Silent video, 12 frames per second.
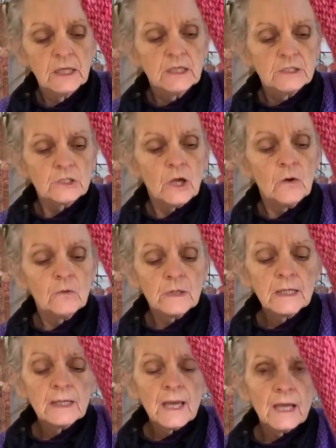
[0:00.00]
So
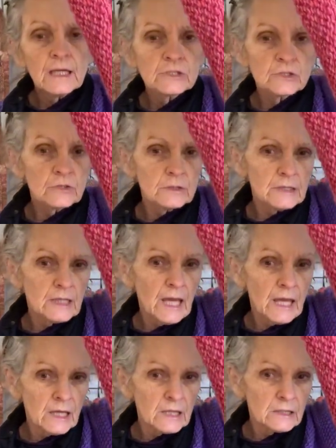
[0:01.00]
it actually
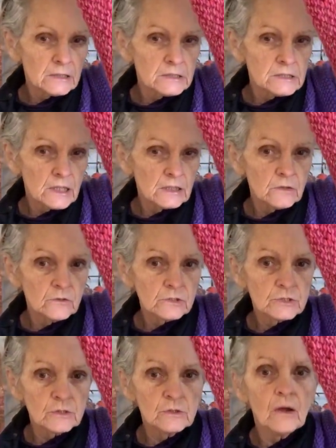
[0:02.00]
hangs and
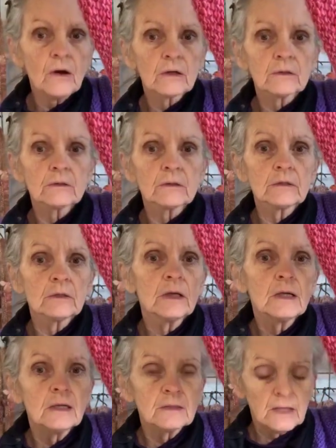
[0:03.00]
looks longer
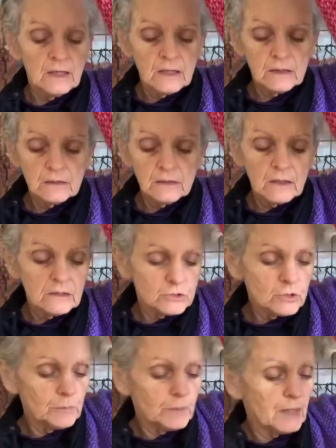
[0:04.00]
than a
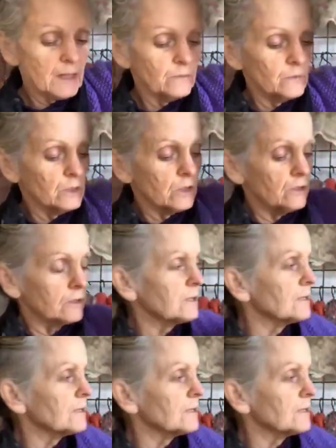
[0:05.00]
2-ply would look.